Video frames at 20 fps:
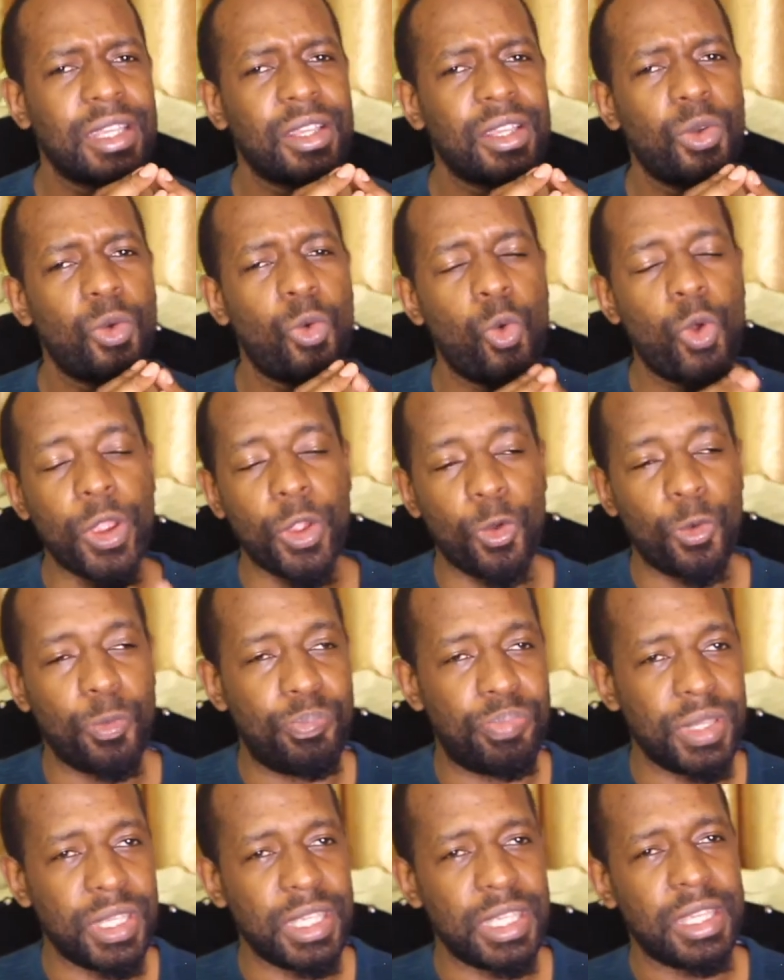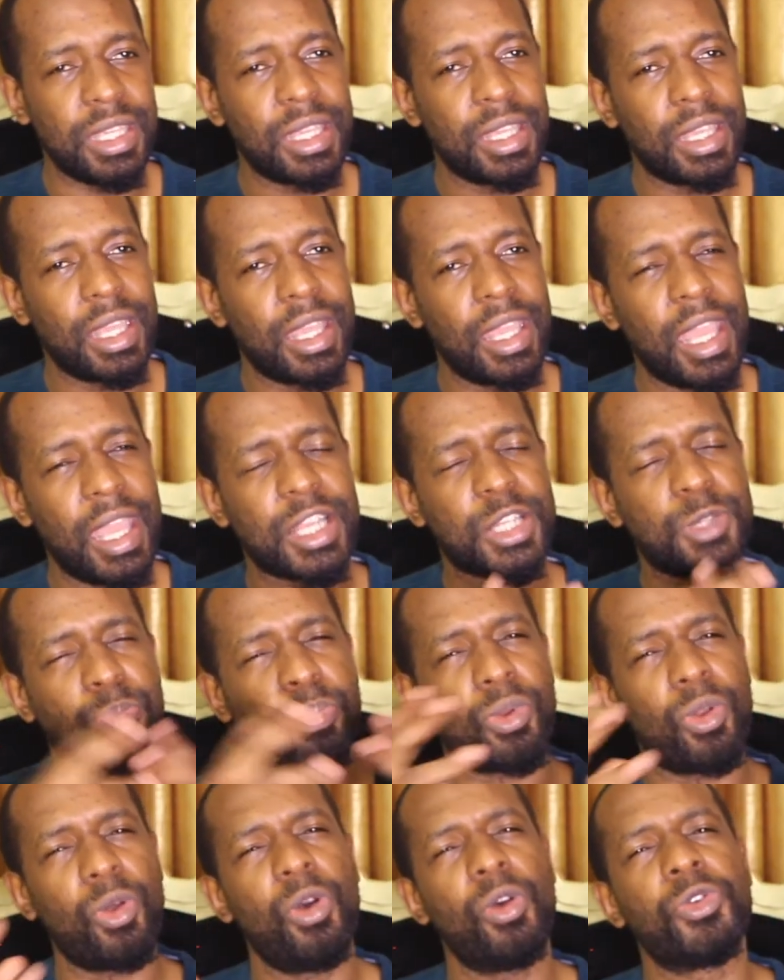will be
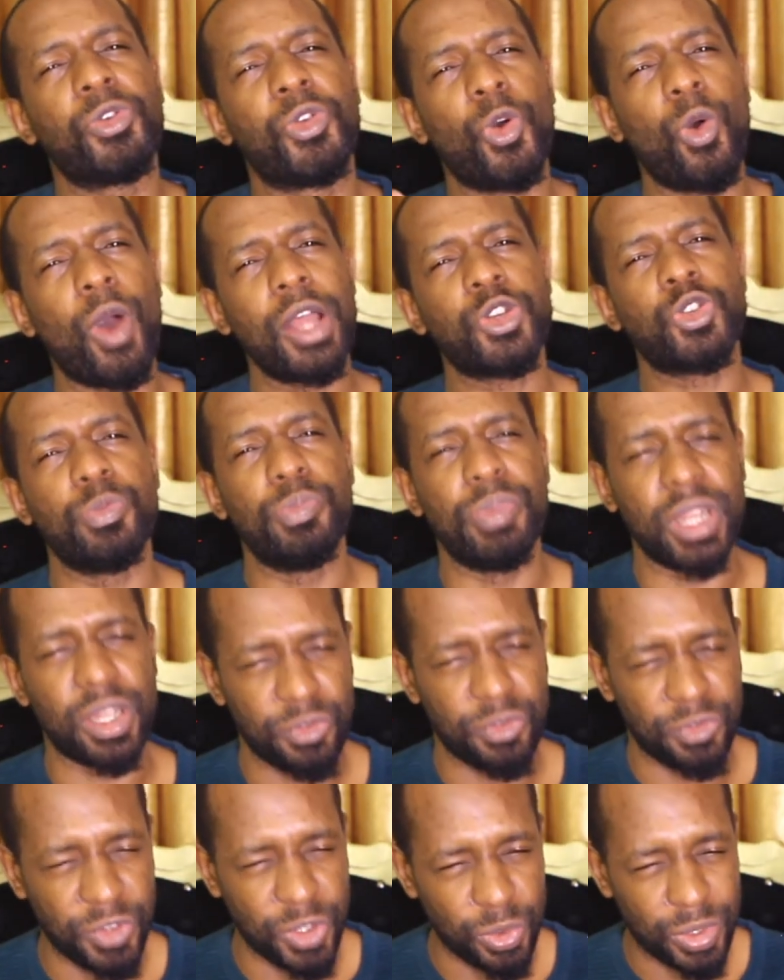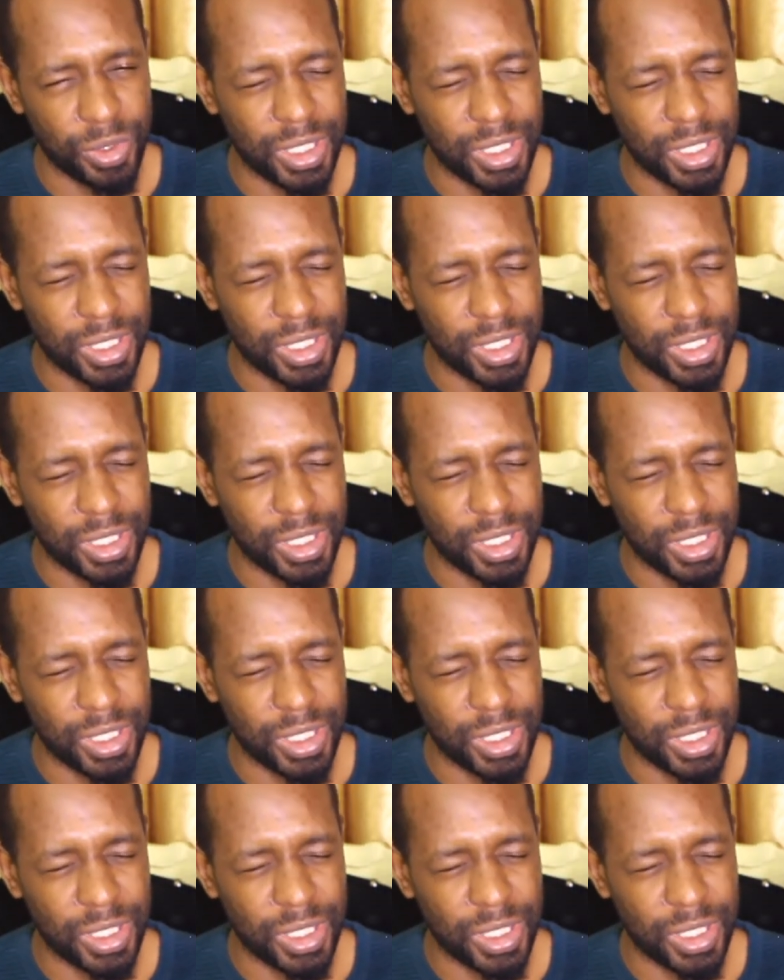explored or what to be reviewed.